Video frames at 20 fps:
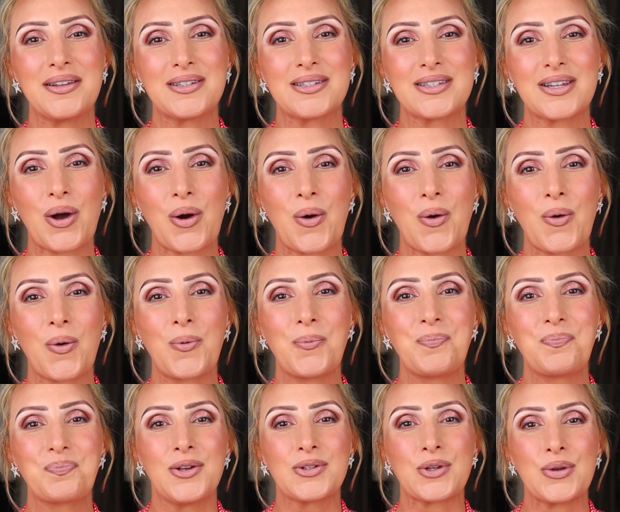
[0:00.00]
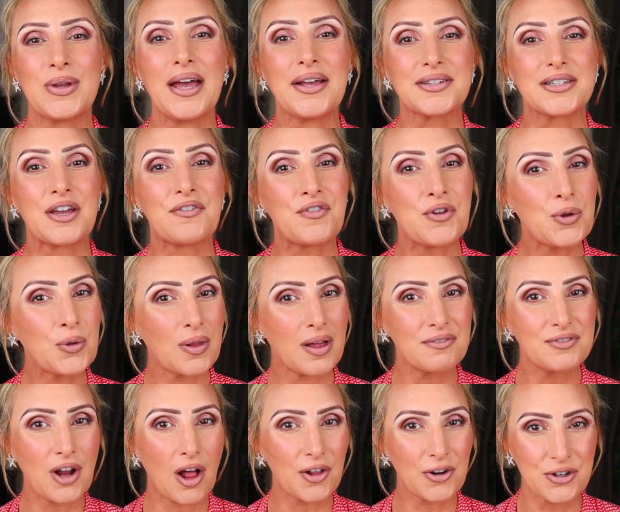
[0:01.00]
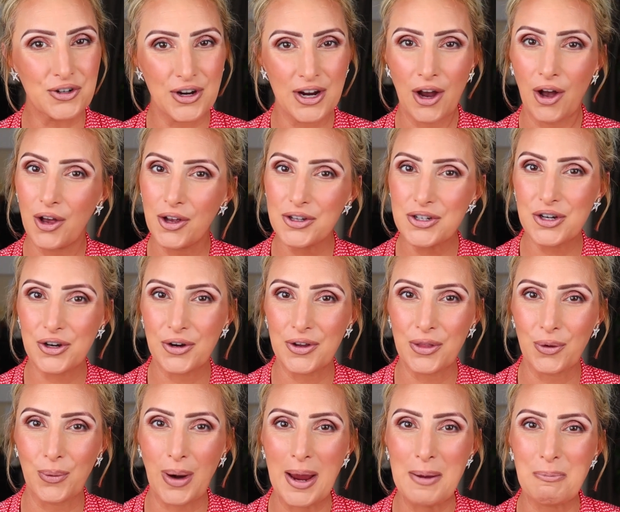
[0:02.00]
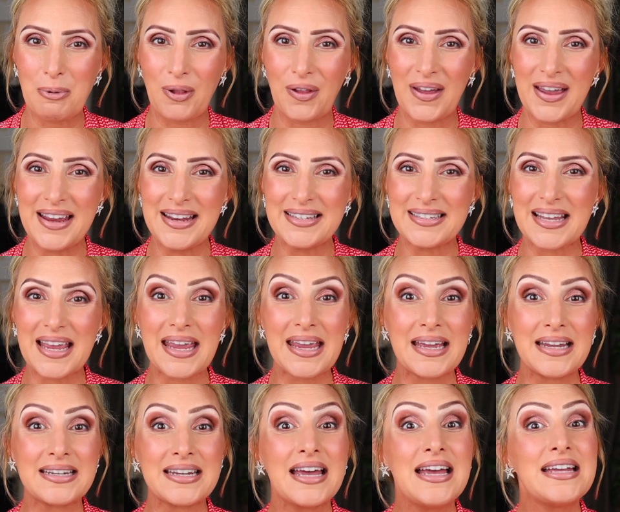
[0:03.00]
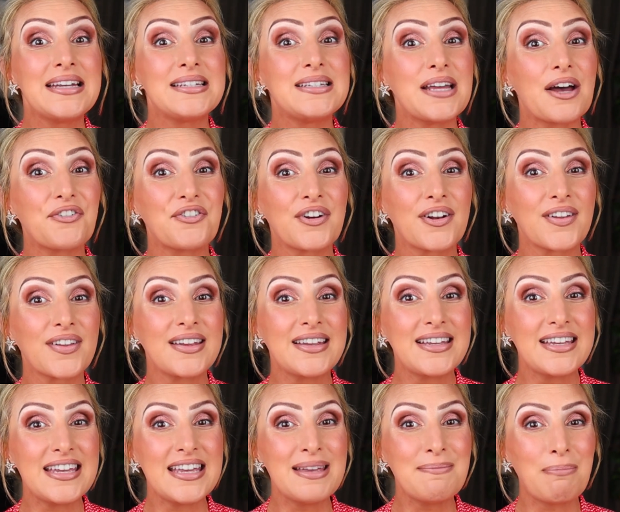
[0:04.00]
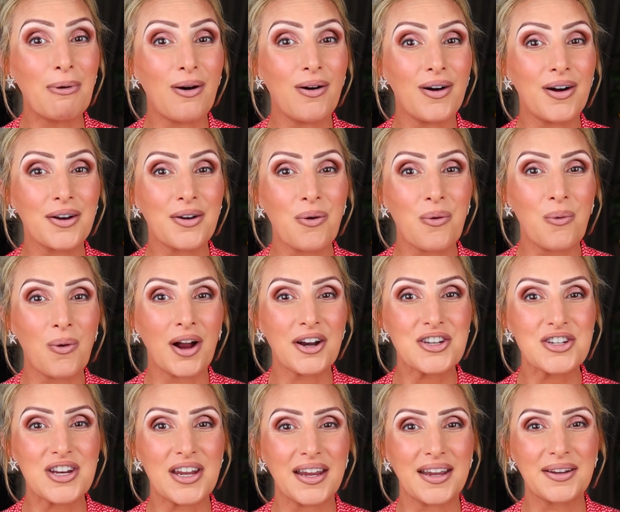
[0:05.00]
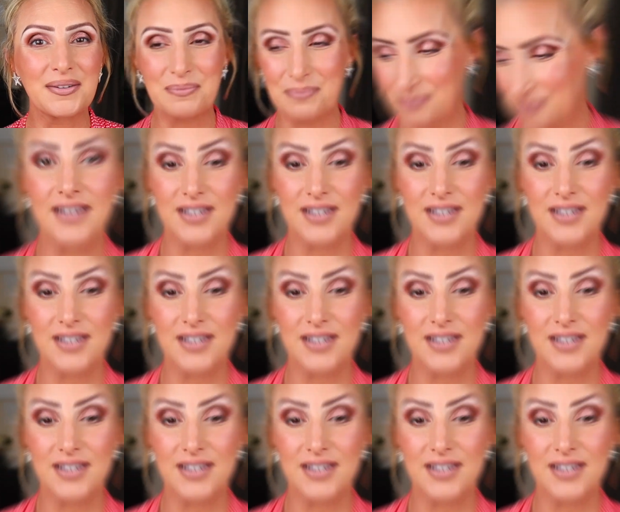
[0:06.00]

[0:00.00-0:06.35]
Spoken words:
So yes, if you love Dollar Tree hauls, you're in the right place and definitely keep on watching.